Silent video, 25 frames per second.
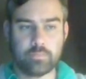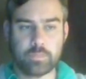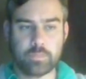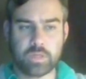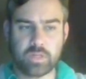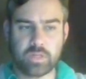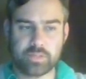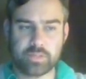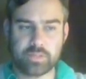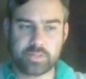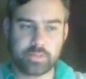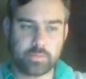
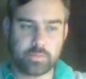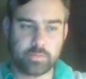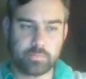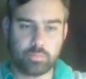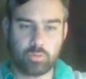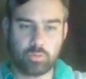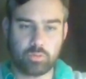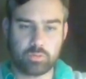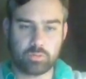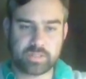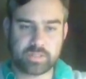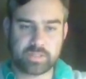Also,
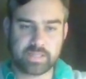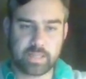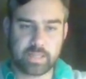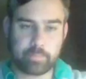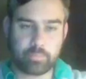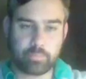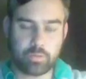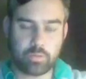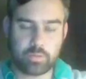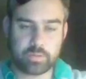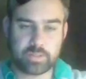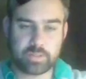Snap
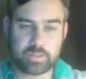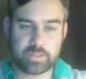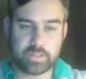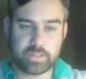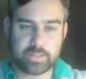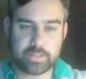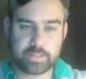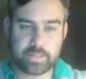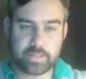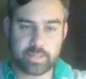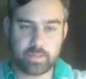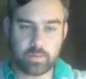Bolt
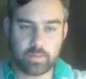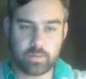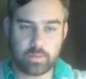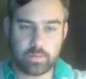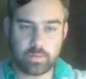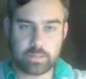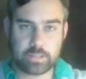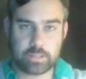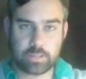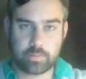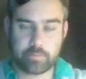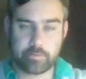does kill
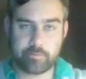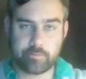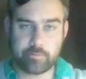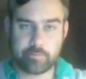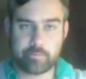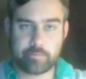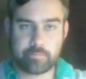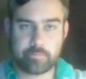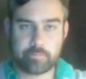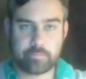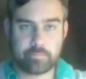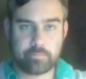
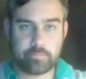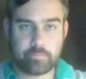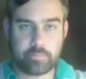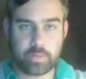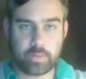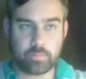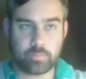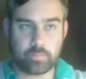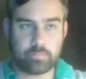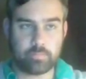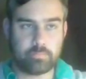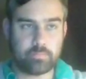Tarmogoyf.
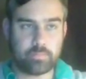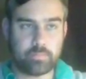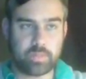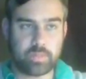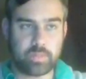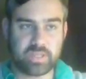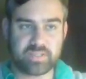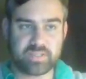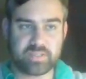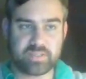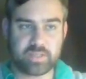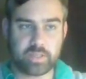Not
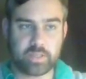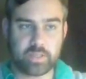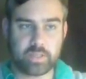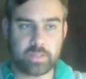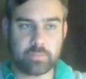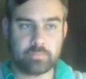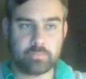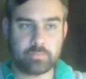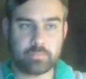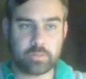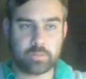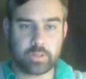
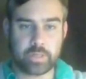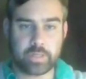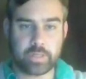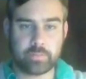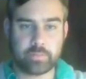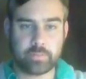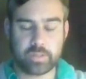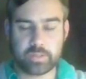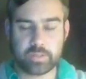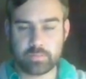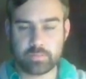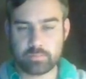necessarily
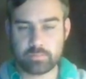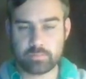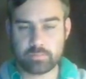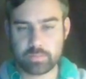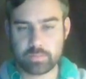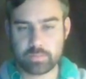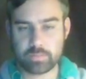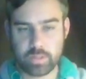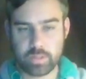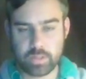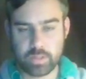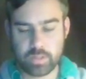great, but
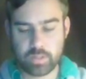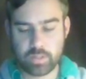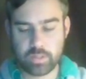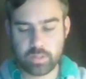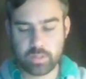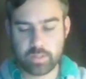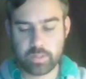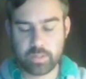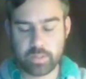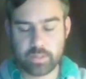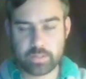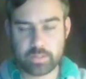
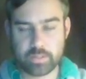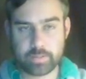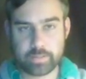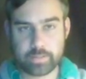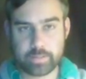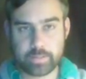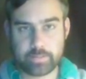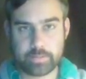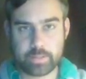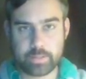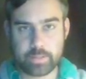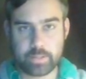
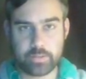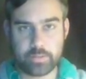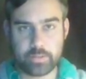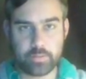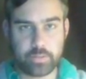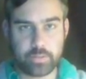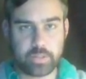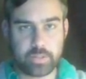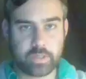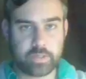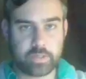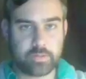sometimes you gotta do
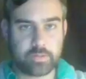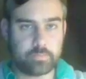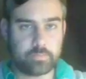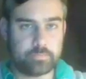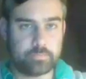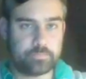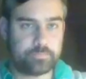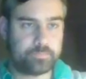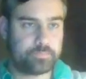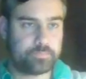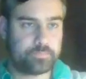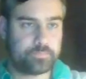what you gotta do.
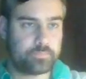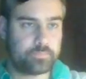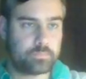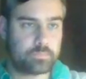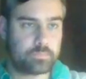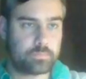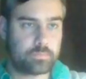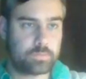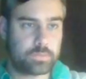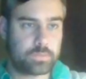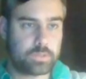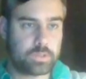
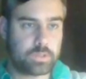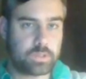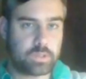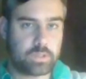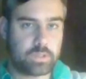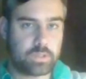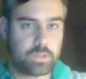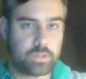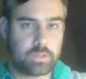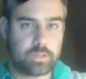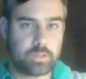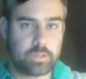
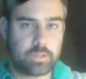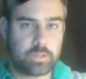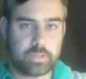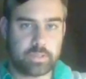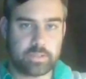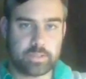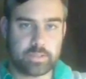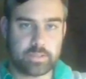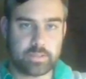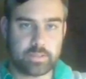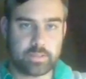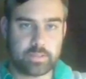
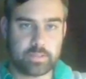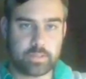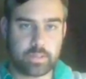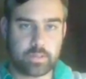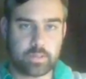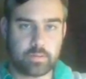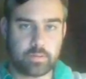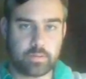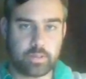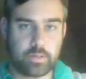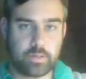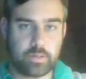This is
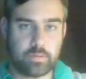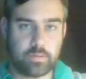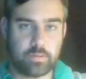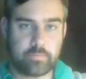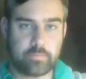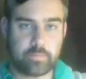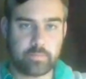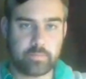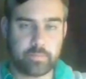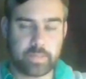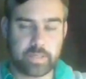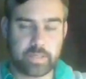not looking good
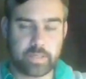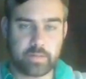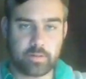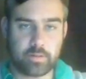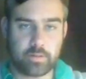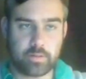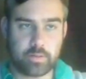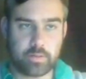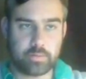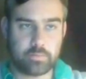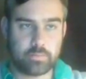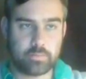for me at all,
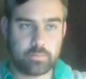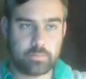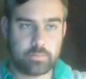though.